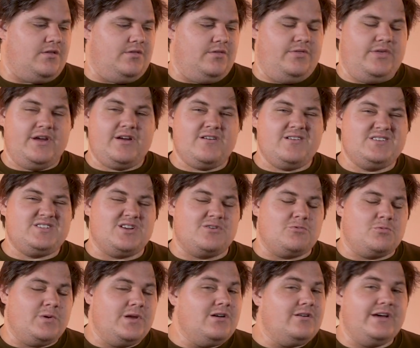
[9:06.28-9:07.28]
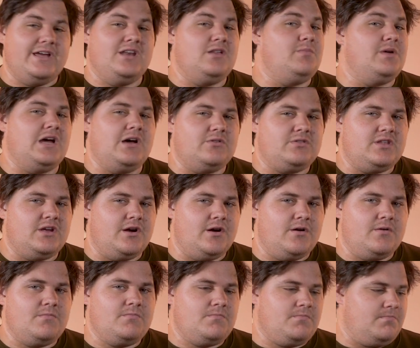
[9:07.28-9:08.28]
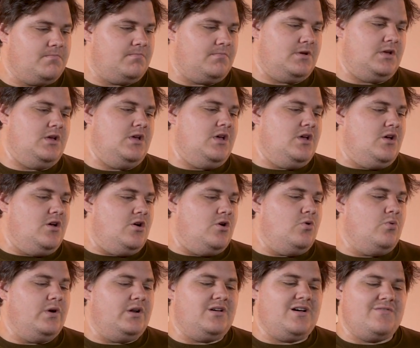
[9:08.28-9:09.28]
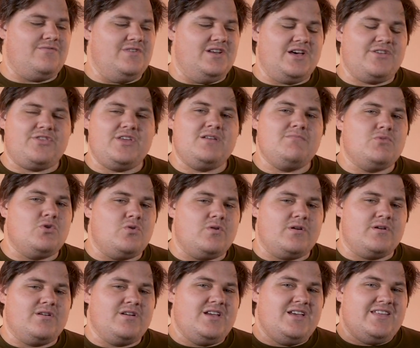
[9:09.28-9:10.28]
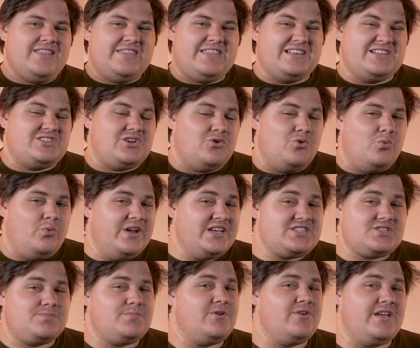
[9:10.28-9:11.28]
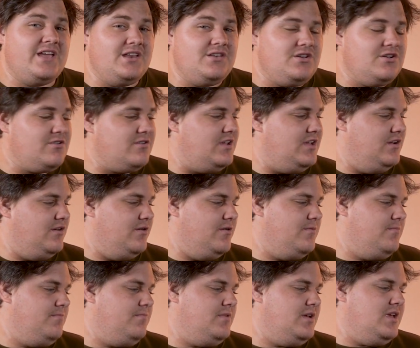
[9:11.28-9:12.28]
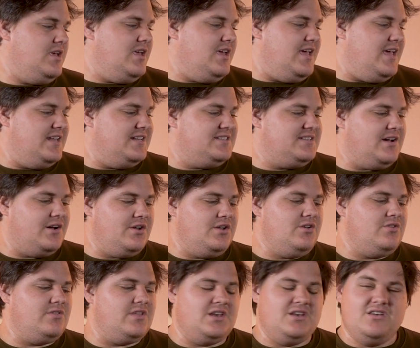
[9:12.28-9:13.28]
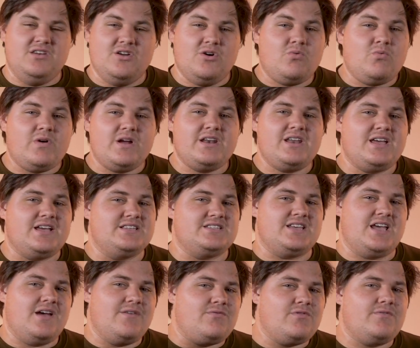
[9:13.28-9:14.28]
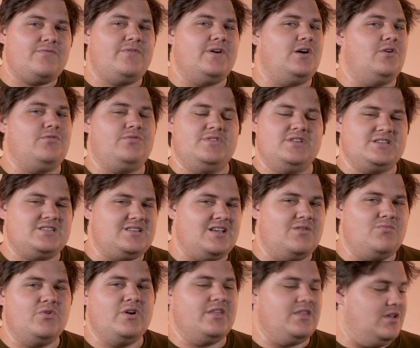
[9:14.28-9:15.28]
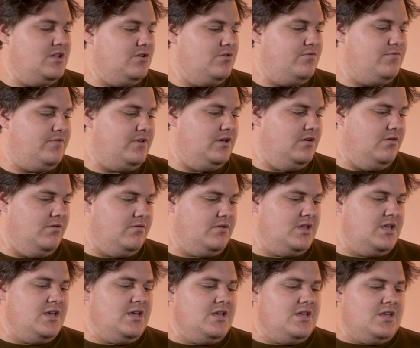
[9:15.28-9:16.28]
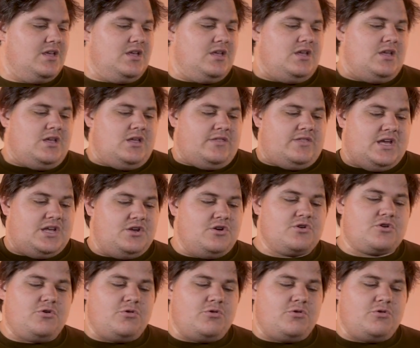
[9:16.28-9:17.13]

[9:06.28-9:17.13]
There is a real enemy out there who would love nothing more than to whisper in your ear and tell you that no one has ever felt the same way that you feel, that you're